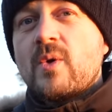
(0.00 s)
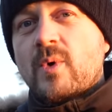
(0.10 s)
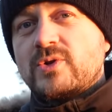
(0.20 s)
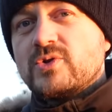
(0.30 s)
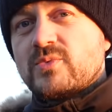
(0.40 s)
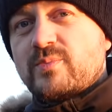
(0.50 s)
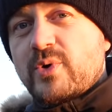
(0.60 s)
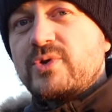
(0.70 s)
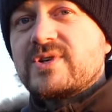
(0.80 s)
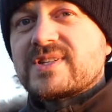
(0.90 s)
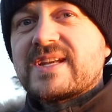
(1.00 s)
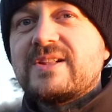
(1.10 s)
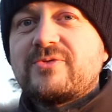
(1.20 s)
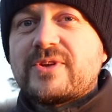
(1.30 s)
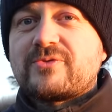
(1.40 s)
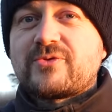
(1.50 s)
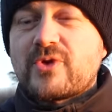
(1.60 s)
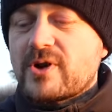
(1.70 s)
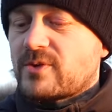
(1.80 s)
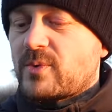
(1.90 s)
what you put yourself in
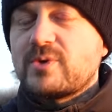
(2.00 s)
front,